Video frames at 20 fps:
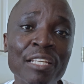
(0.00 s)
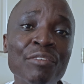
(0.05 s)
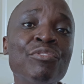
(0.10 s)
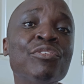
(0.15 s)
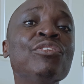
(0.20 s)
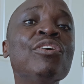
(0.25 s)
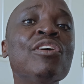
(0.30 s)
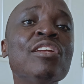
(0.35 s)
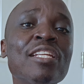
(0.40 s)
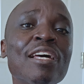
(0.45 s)

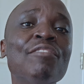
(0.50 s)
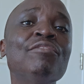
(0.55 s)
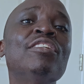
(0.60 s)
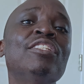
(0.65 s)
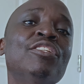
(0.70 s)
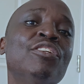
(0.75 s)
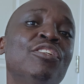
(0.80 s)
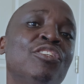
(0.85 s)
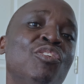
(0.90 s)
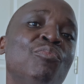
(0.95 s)
If you don't have
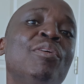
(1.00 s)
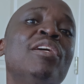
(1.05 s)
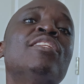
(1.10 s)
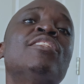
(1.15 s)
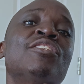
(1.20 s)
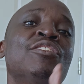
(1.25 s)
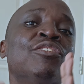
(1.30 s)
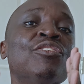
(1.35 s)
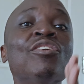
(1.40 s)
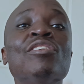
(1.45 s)
the
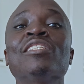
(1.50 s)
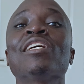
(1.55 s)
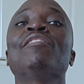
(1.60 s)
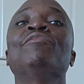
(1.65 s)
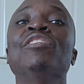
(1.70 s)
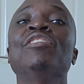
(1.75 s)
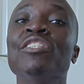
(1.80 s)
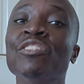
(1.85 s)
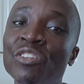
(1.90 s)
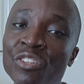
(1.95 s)
documents, you don't
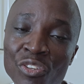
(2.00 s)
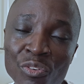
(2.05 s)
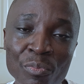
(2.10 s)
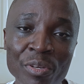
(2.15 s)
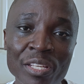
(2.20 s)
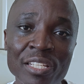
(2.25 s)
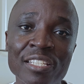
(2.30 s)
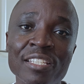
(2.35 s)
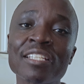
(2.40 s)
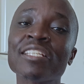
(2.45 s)
have the
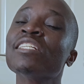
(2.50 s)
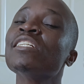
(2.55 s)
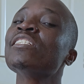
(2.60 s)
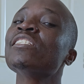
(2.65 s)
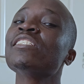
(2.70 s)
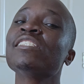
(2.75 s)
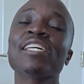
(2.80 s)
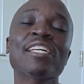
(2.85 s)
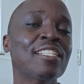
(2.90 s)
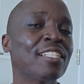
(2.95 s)
documents.
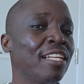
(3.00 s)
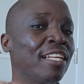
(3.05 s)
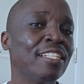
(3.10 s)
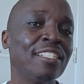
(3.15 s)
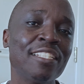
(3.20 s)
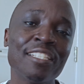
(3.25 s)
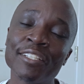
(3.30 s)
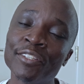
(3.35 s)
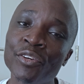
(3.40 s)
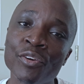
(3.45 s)
Just
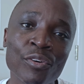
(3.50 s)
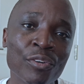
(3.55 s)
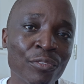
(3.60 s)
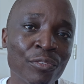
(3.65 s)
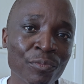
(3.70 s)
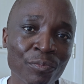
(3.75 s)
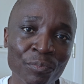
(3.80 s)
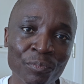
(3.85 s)
let it go.